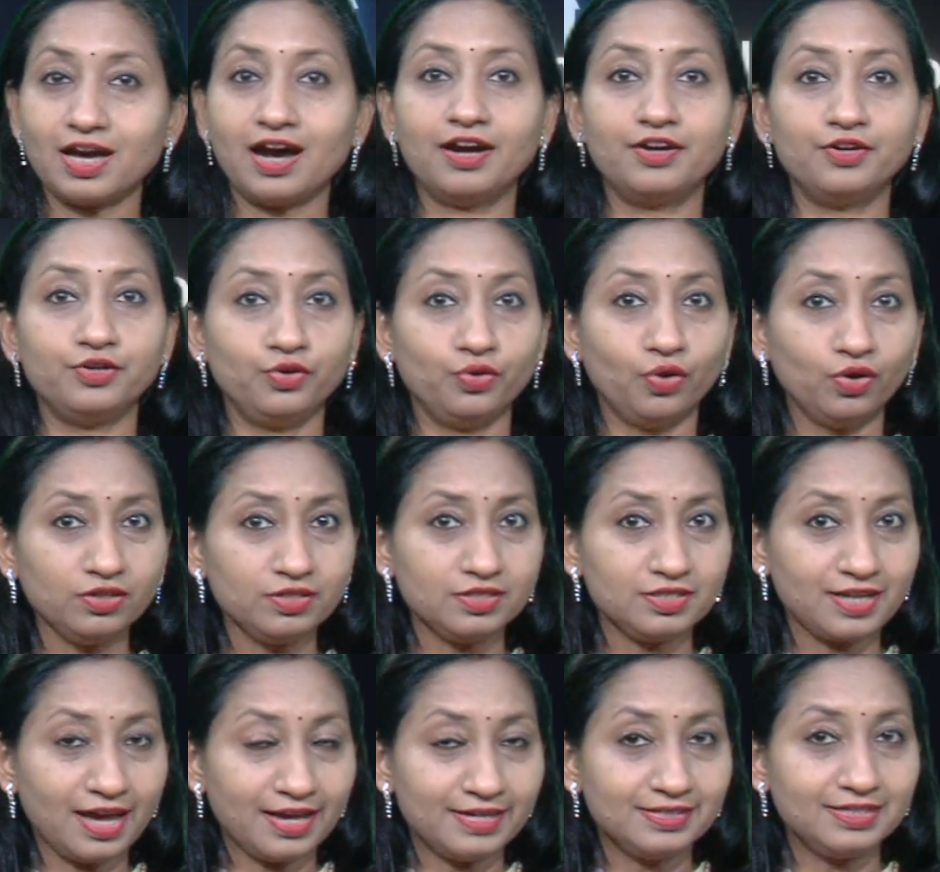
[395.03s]
are not
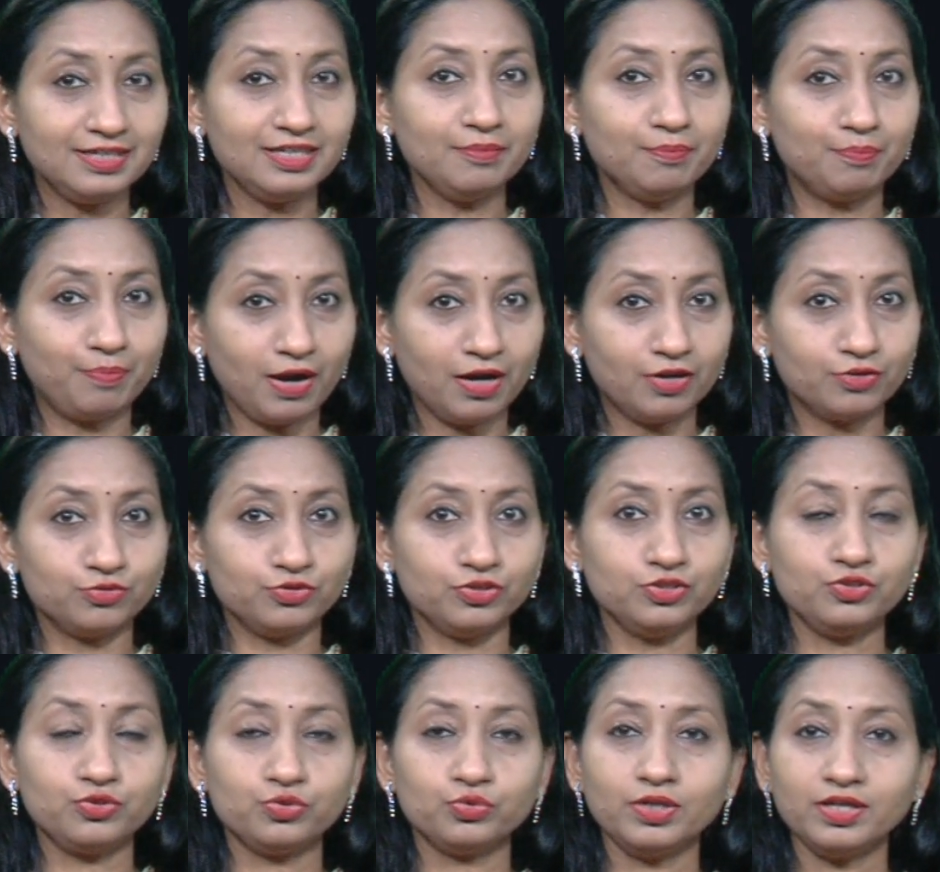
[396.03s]
tightly bound
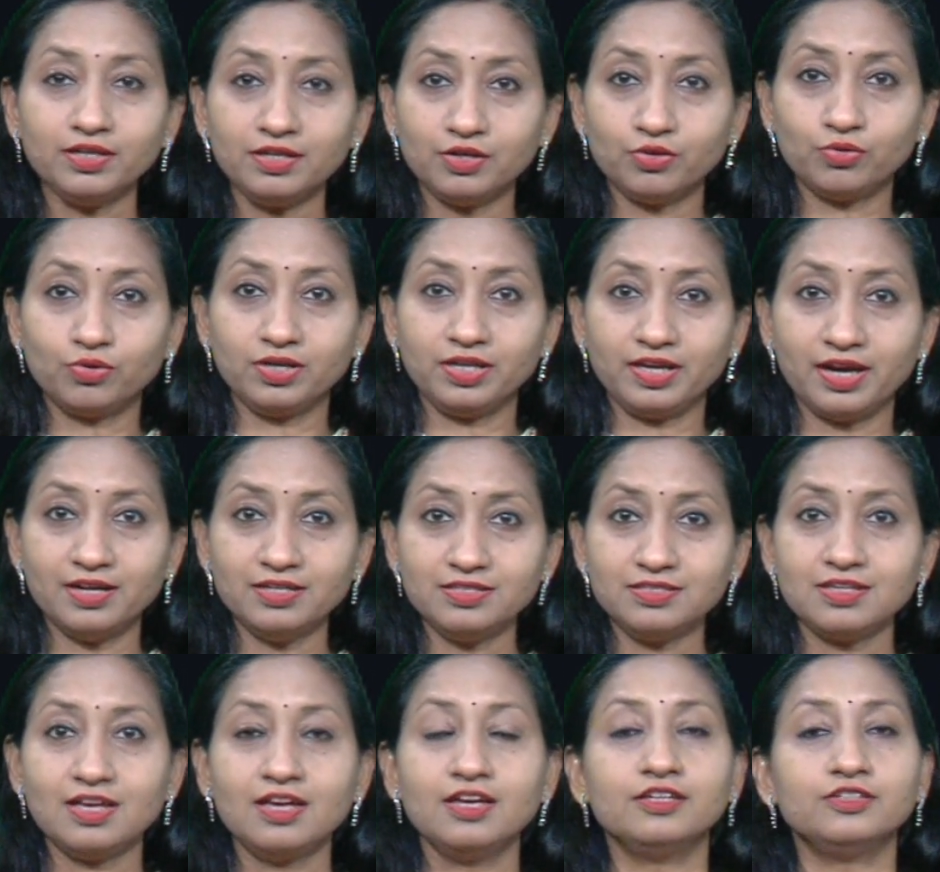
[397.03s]
to the nucleus,